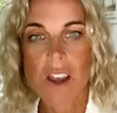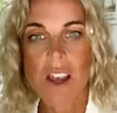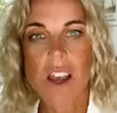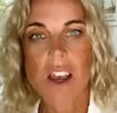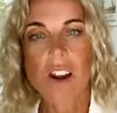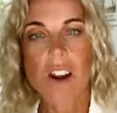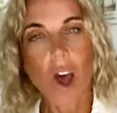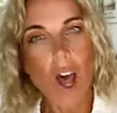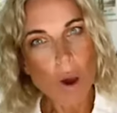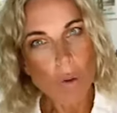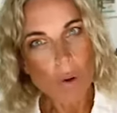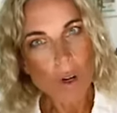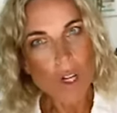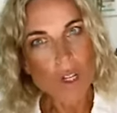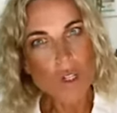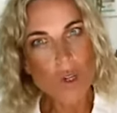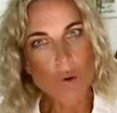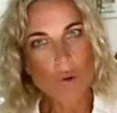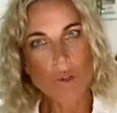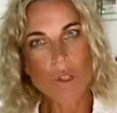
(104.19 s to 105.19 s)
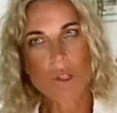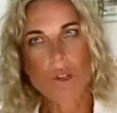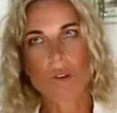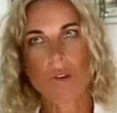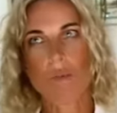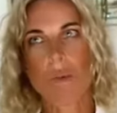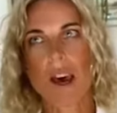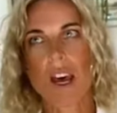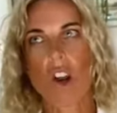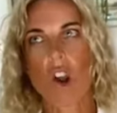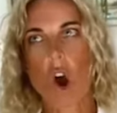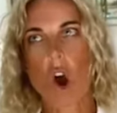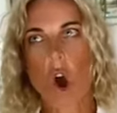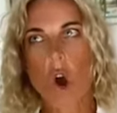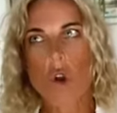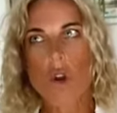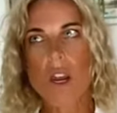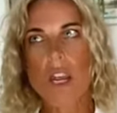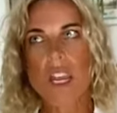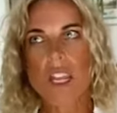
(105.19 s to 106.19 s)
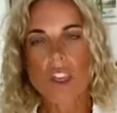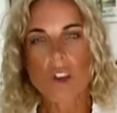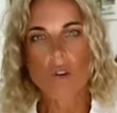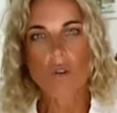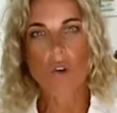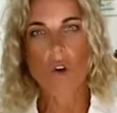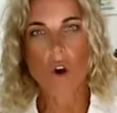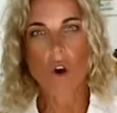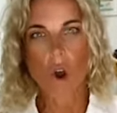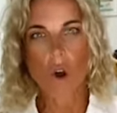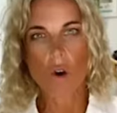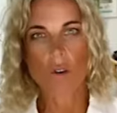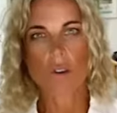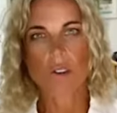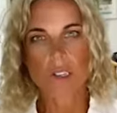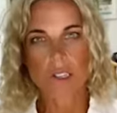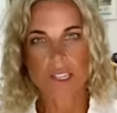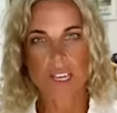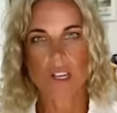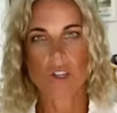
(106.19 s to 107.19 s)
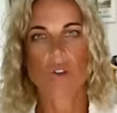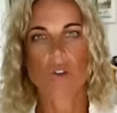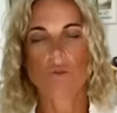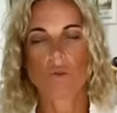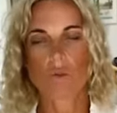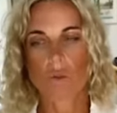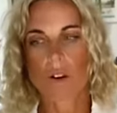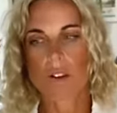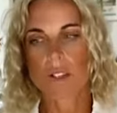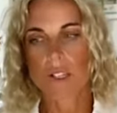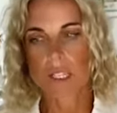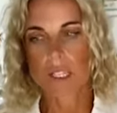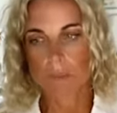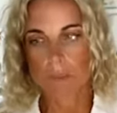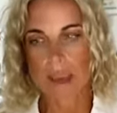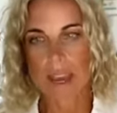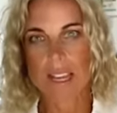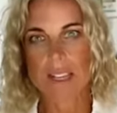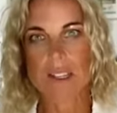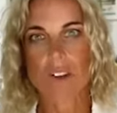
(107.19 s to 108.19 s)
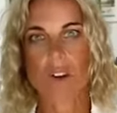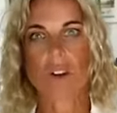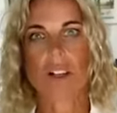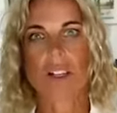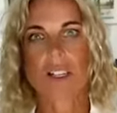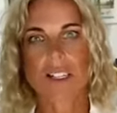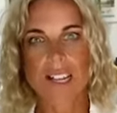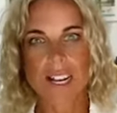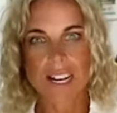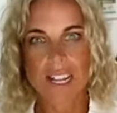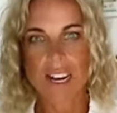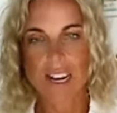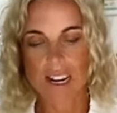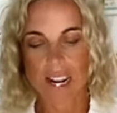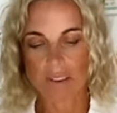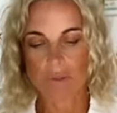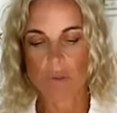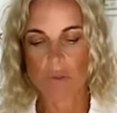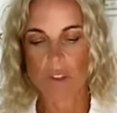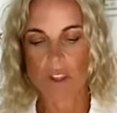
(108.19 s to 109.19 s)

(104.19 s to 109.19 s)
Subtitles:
And I want to talk to you about owning your own central space on a cellular level,